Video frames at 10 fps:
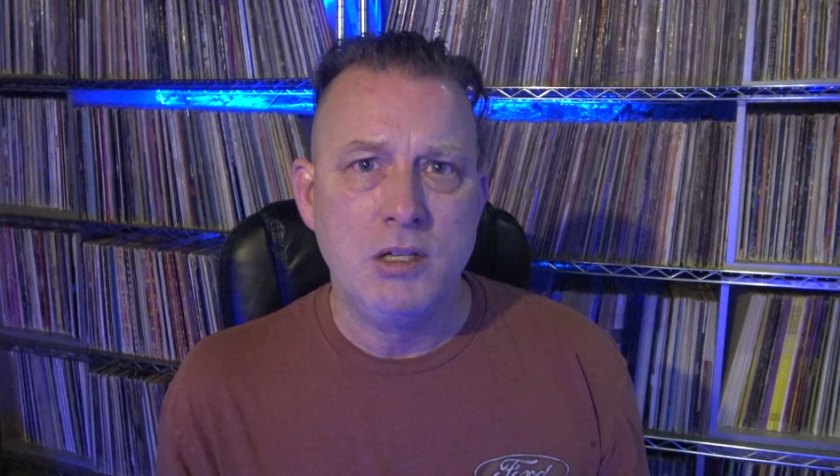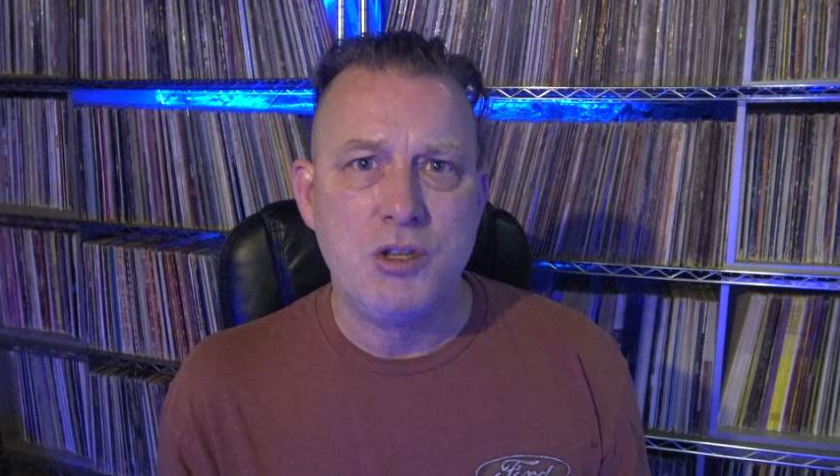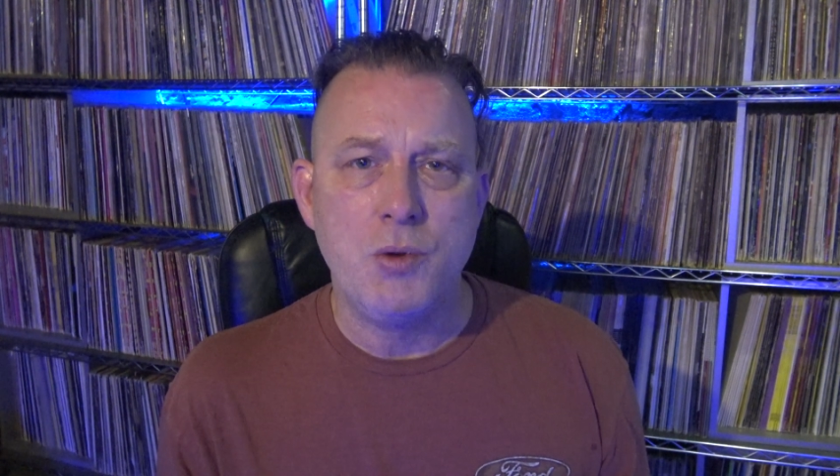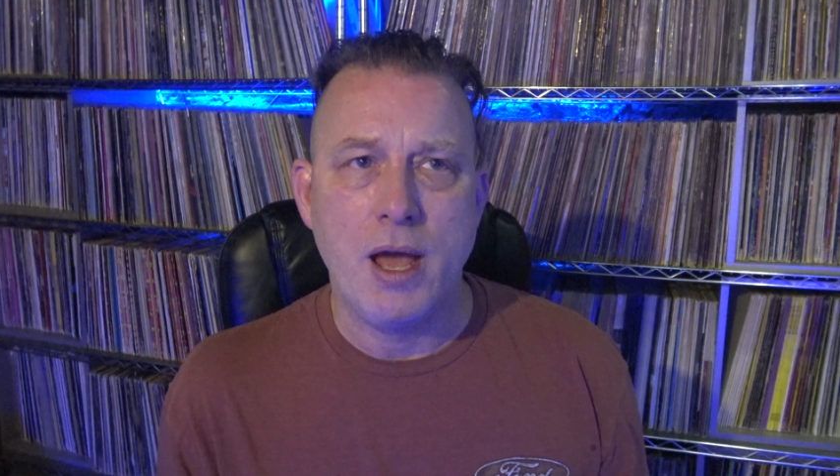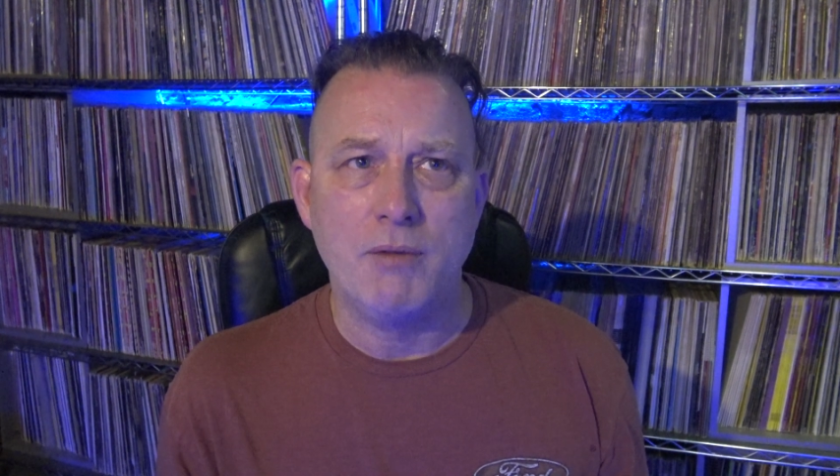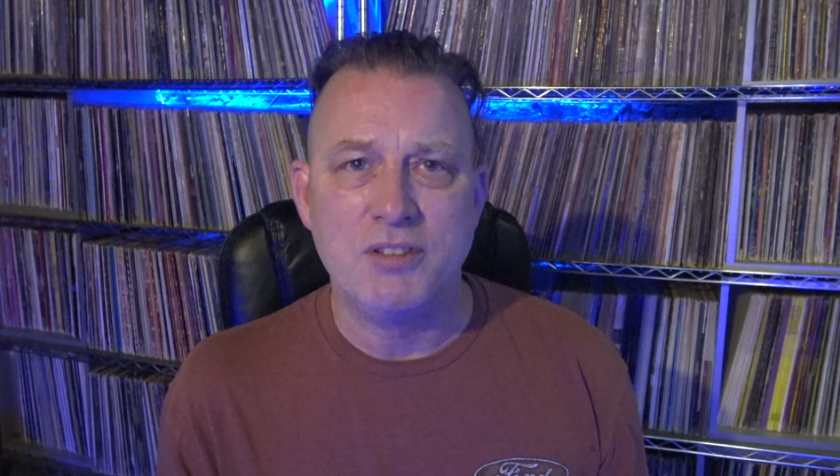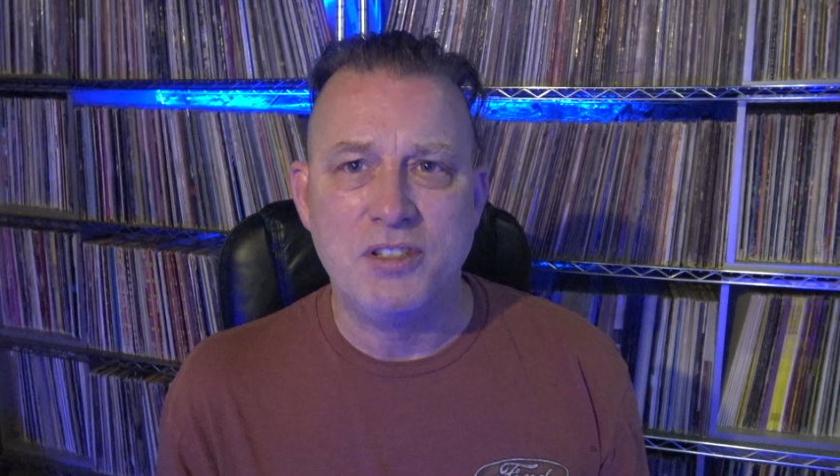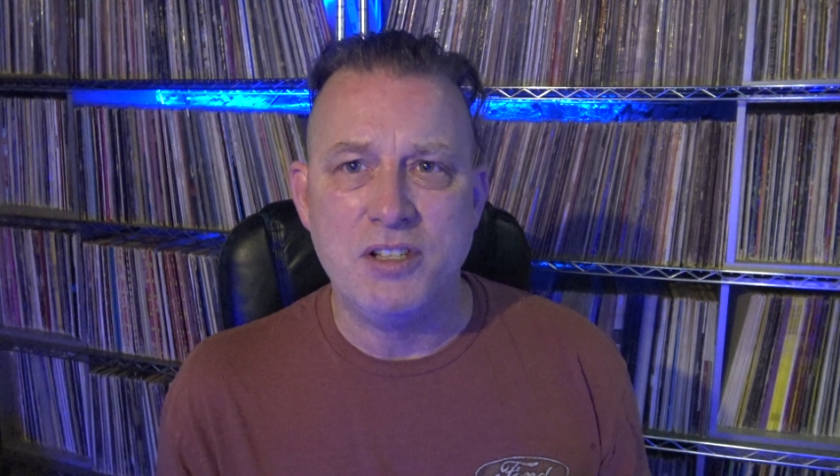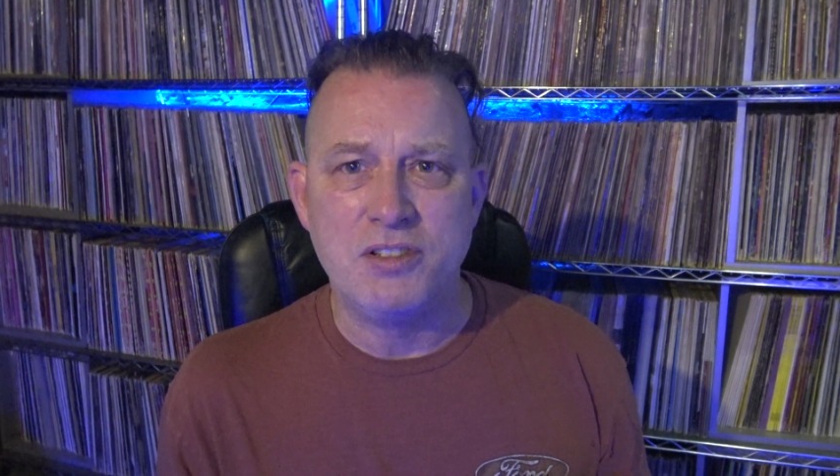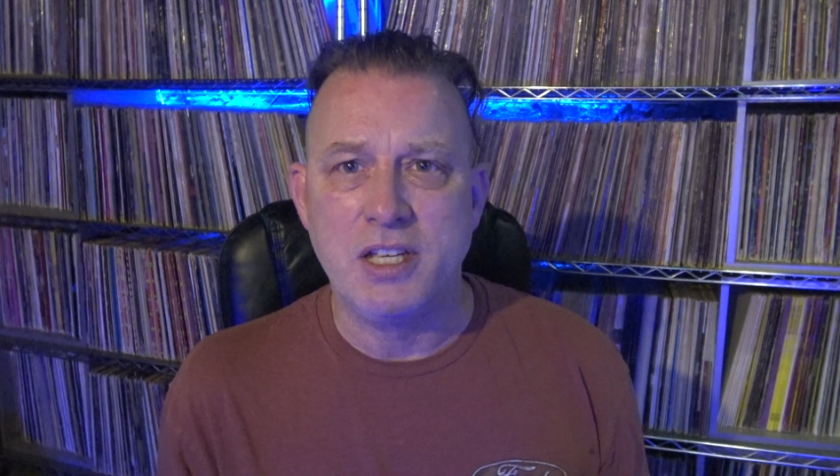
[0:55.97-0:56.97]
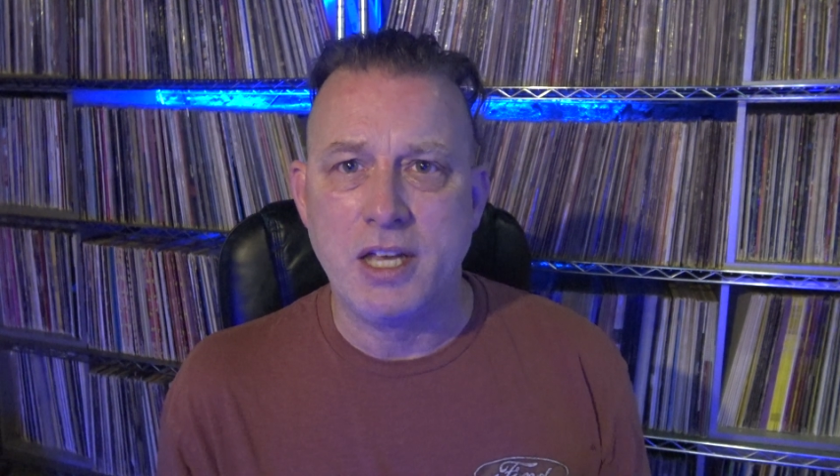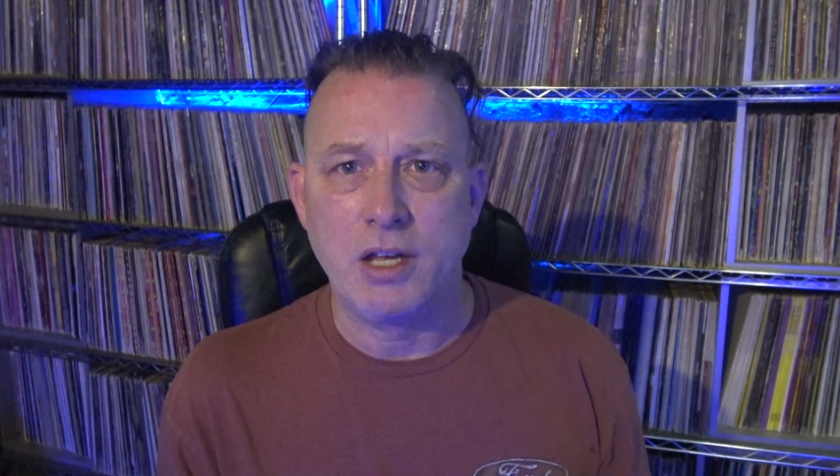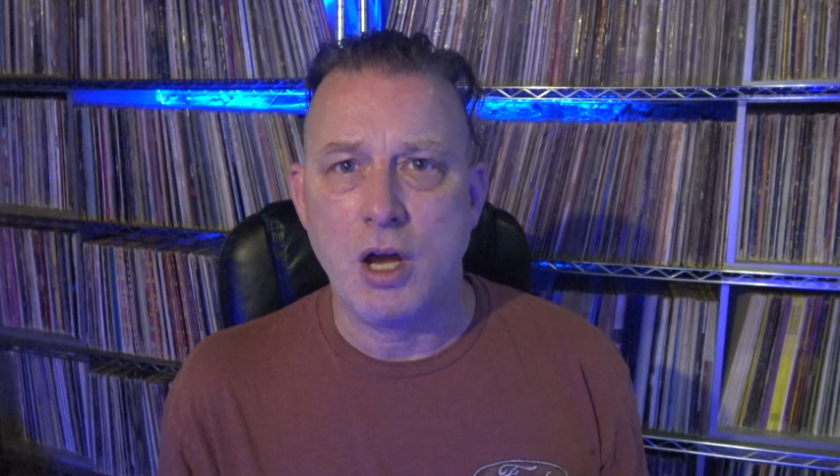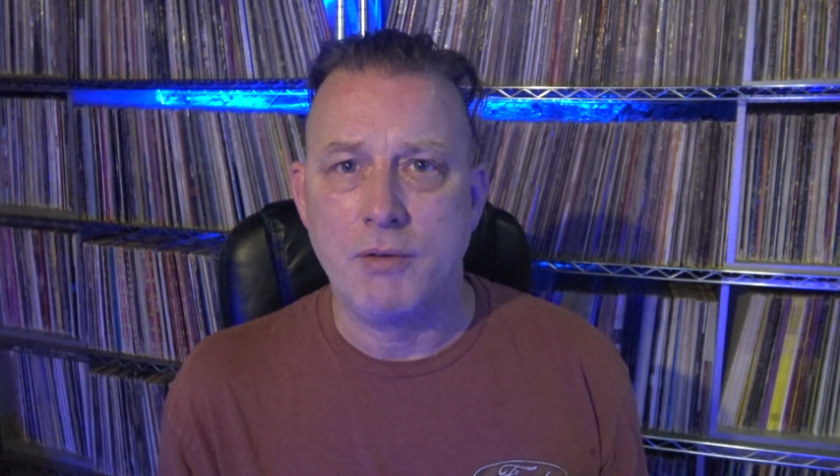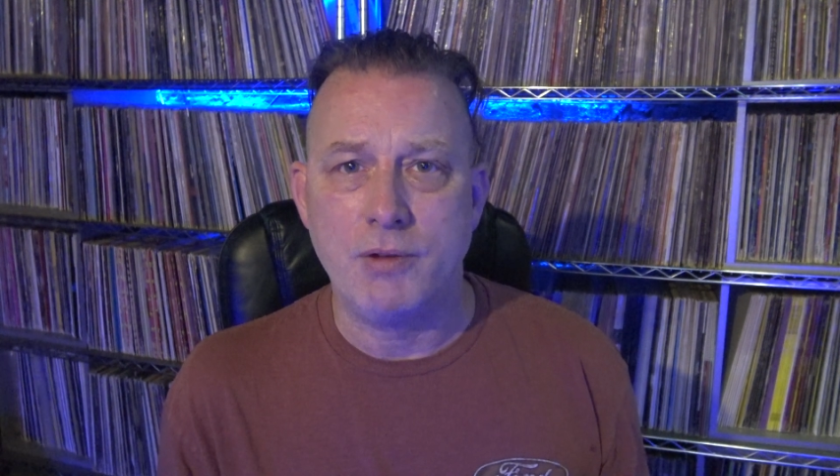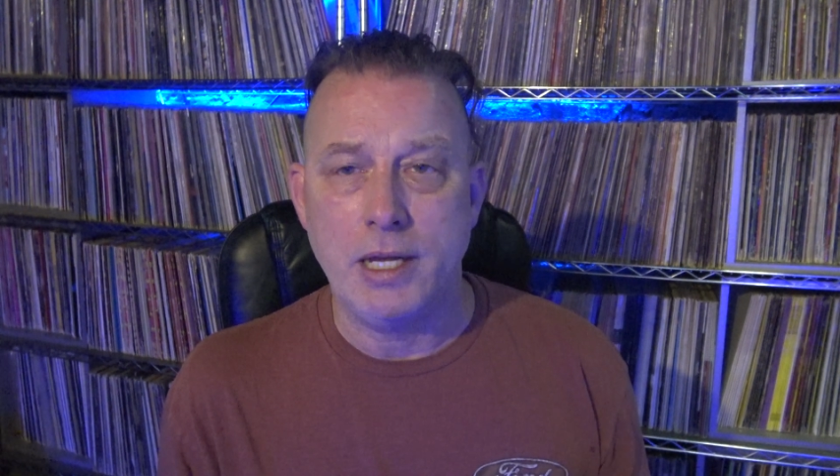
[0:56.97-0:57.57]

to have a season kickoff